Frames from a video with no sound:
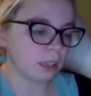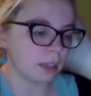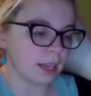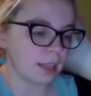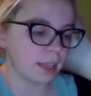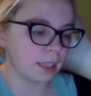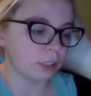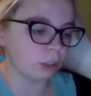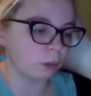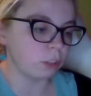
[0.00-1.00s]
I like it.
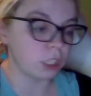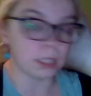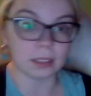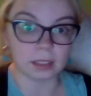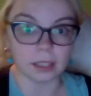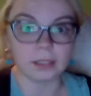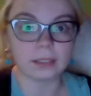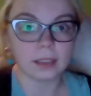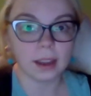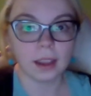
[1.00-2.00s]
There's no cheats in
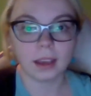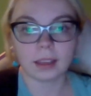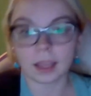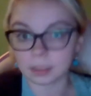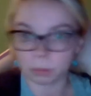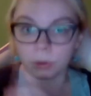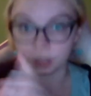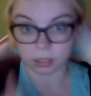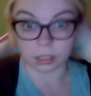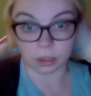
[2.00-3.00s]
this. That's
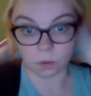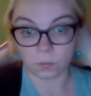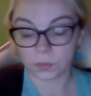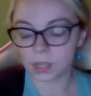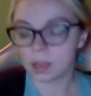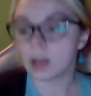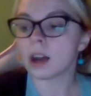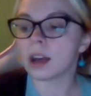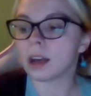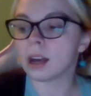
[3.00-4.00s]
important to know.
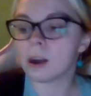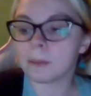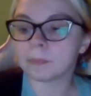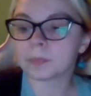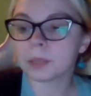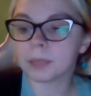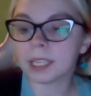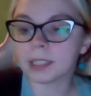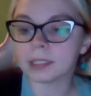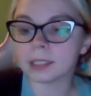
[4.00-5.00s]

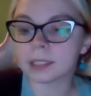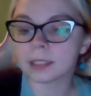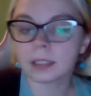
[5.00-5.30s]
Because,